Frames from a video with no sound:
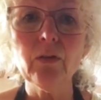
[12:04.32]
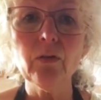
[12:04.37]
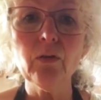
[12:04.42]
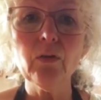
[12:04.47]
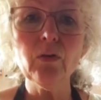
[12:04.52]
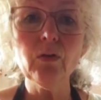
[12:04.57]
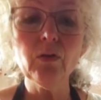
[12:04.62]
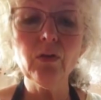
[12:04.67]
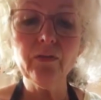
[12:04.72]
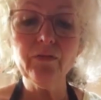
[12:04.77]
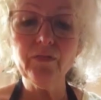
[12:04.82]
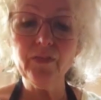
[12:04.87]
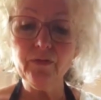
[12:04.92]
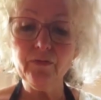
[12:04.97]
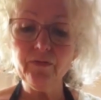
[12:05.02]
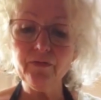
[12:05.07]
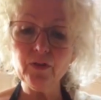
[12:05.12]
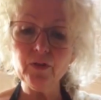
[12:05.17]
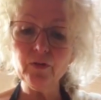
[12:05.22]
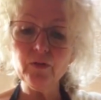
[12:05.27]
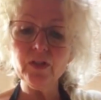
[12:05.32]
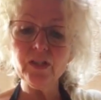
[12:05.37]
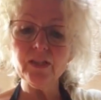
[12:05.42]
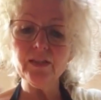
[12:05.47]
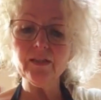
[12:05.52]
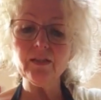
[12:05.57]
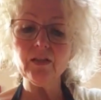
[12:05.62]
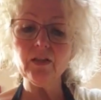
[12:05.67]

all of the fruit is